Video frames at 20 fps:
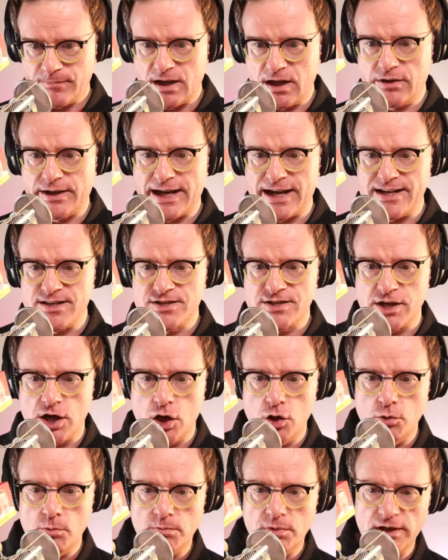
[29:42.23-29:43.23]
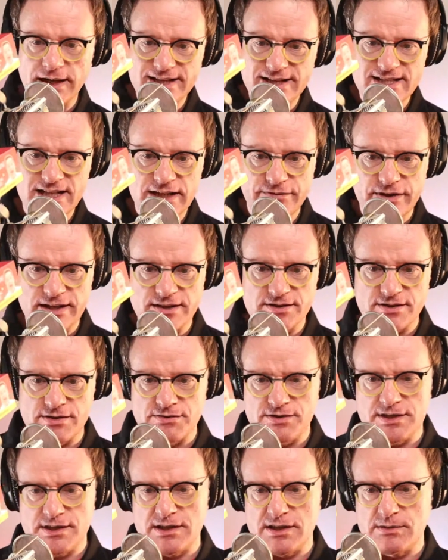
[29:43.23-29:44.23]
Okay, so Mullane
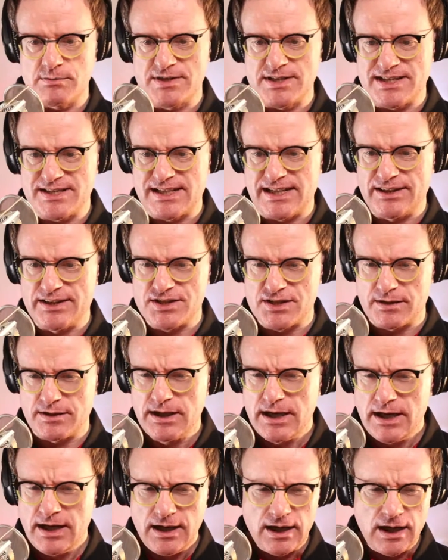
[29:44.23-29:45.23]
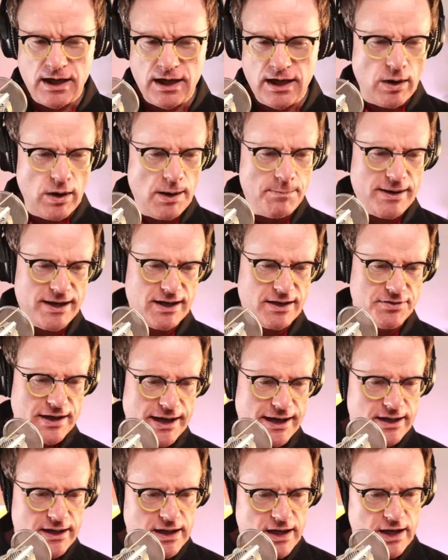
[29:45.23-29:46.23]
TV was asking this a while back, I
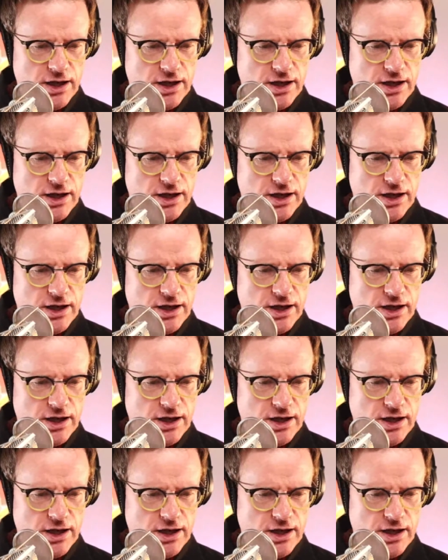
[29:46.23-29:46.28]
think.